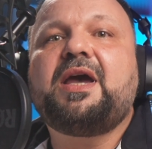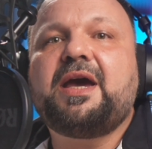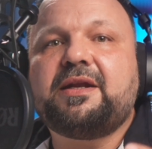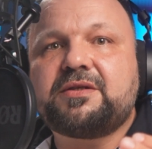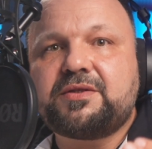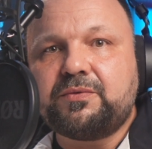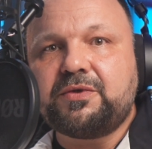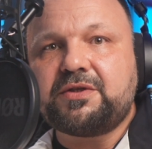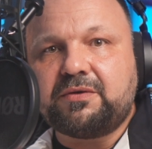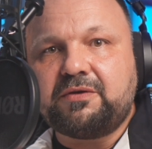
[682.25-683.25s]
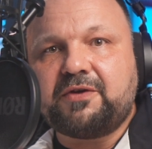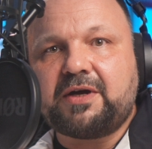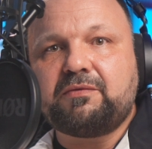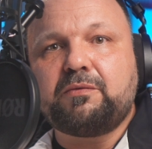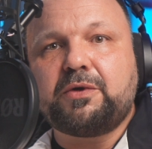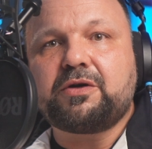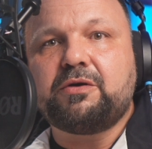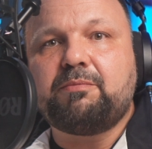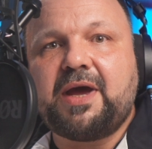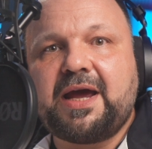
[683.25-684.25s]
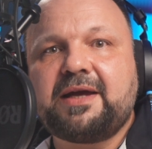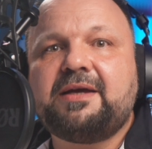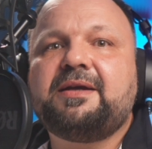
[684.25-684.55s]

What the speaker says: and as soon as Unify will work on Mac,